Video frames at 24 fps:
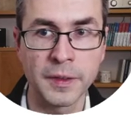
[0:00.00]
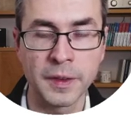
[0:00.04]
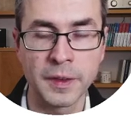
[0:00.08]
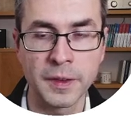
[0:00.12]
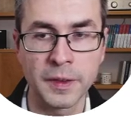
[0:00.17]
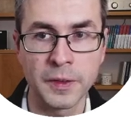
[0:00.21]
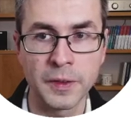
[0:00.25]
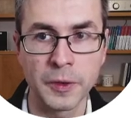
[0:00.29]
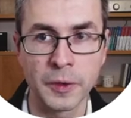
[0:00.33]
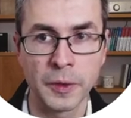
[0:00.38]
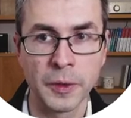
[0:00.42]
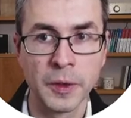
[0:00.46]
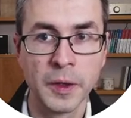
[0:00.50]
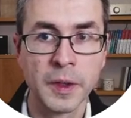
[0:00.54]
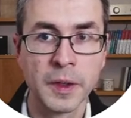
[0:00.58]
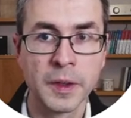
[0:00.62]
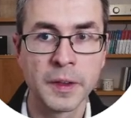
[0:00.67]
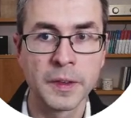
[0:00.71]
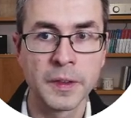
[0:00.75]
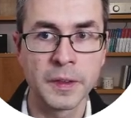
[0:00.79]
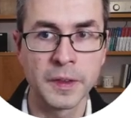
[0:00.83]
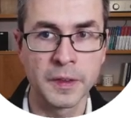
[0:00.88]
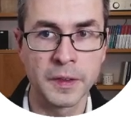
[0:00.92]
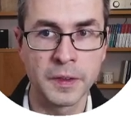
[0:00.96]
And so
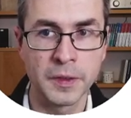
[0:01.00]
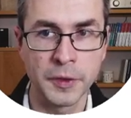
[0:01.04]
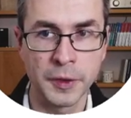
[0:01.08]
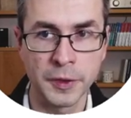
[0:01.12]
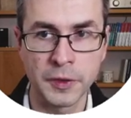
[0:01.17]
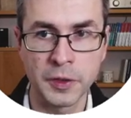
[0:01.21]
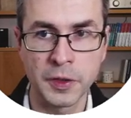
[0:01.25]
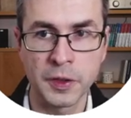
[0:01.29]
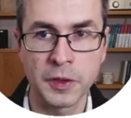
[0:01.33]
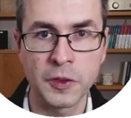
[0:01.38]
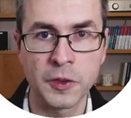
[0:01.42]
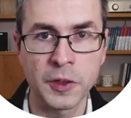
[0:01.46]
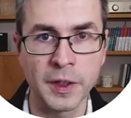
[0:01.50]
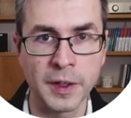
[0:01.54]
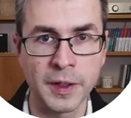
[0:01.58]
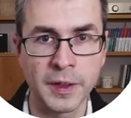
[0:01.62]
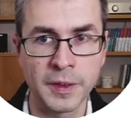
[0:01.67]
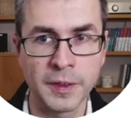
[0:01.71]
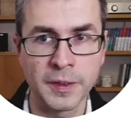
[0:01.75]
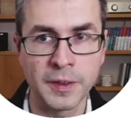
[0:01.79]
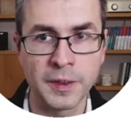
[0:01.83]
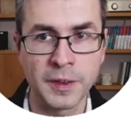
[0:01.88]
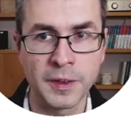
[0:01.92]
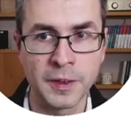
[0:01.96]
this not
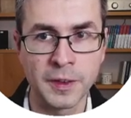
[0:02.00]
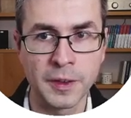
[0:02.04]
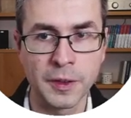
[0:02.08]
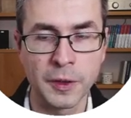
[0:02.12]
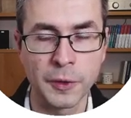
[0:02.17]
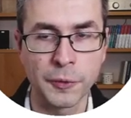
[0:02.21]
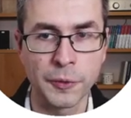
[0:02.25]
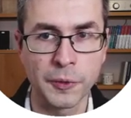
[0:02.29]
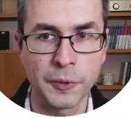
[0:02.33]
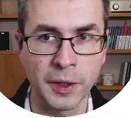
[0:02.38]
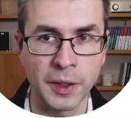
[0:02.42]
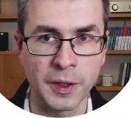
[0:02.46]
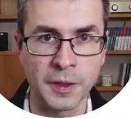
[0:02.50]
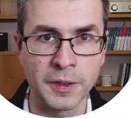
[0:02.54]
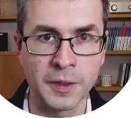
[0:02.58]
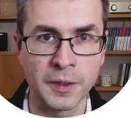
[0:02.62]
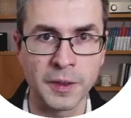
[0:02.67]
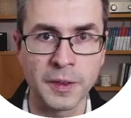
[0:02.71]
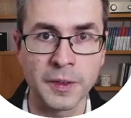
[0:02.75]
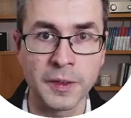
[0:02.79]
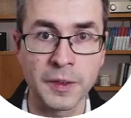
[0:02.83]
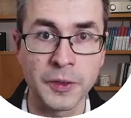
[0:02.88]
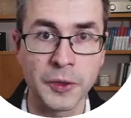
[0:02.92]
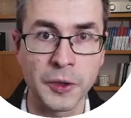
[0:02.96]
child here of Greta
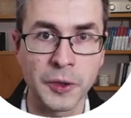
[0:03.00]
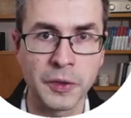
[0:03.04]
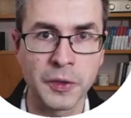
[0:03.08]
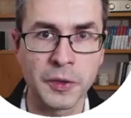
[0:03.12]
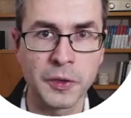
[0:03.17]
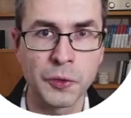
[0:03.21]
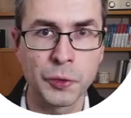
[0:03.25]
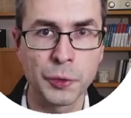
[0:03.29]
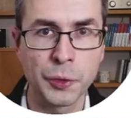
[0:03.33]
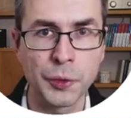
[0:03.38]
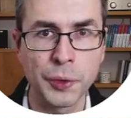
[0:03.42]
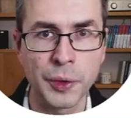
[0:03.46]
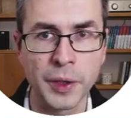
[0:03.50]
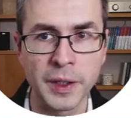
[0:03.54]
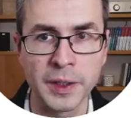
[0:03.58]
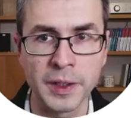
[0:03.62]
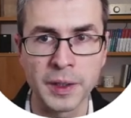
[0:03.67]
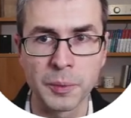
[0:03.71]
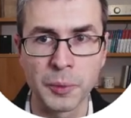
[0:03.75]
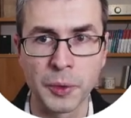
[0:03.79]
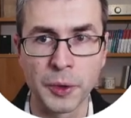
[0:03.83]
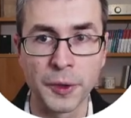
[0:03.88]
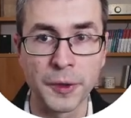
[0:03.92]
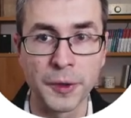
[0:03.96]
is not true
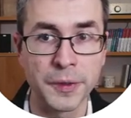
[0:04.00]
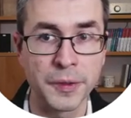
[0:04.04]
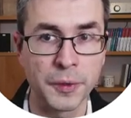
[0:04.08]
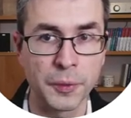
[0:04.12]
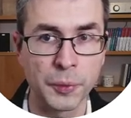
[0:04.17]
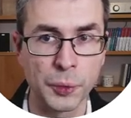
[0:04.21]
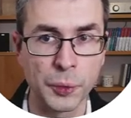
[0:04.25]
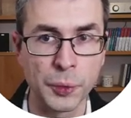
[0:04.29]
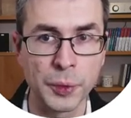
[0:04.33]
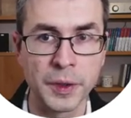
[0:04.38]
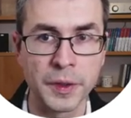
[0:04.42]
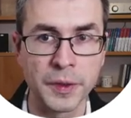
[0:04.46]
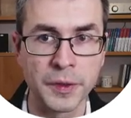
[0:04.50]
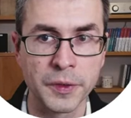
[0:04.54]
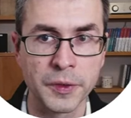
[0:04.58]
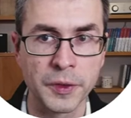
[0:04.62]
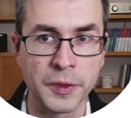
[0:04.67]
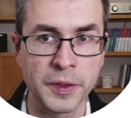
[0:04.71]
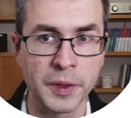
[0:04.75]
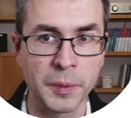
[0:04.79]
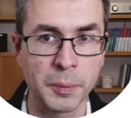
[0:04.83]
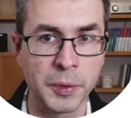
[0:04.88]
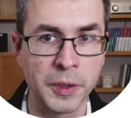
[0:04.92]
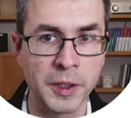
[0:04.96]
anymore. The rule is
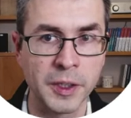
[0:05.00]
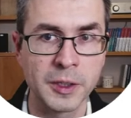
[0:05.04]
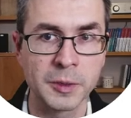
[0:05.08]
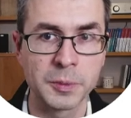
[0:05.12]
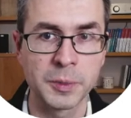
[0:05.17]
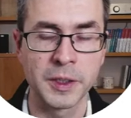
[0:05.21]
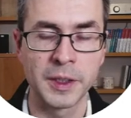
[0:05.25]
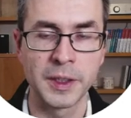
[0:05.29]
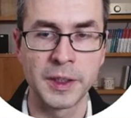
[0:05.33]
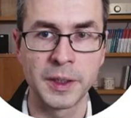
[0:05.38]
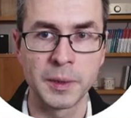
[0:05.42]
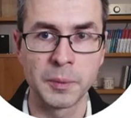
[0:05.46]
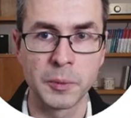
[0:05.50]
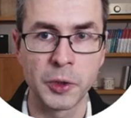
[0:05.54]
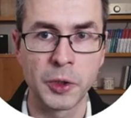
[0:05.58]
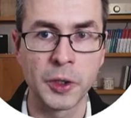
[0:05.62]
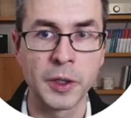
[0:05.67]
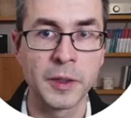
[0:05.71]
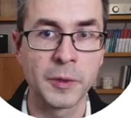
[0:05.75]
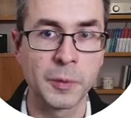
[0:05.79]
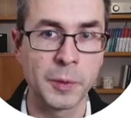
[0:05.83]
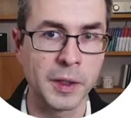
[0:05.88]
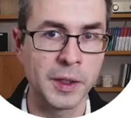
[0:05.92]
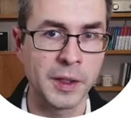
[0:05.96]
not applicable anymore
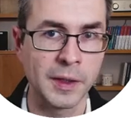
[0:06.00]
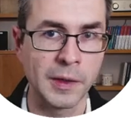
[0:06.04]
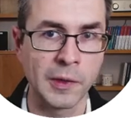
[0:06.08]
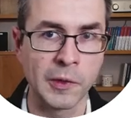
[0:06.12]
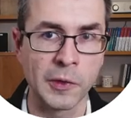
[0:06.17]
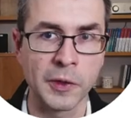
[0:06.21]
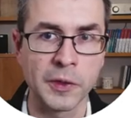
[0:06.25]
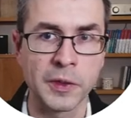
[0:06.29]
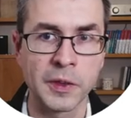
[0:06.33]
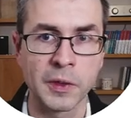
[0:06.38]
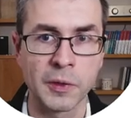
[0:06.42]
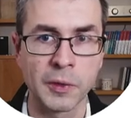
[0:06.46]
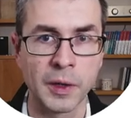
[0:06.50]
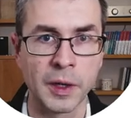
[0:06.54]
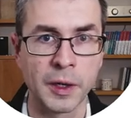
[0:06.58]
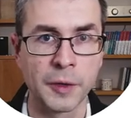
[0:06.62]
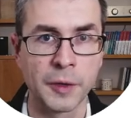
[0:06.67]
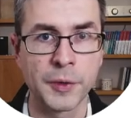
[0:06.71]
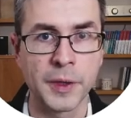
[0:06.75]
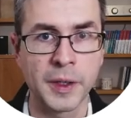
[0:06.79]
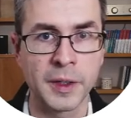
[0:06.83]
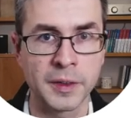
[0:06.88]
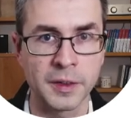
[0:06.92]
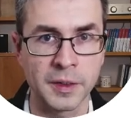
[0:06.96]
and we cannot derive
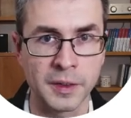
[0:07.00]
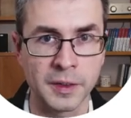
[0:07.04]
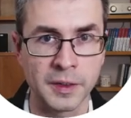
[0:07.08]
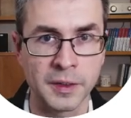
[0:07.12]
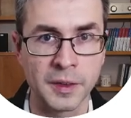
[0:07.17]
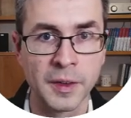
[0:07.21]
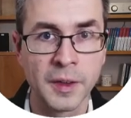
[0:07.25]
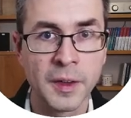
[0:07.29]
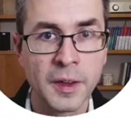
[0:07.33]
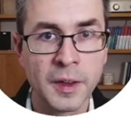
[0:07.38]
adult.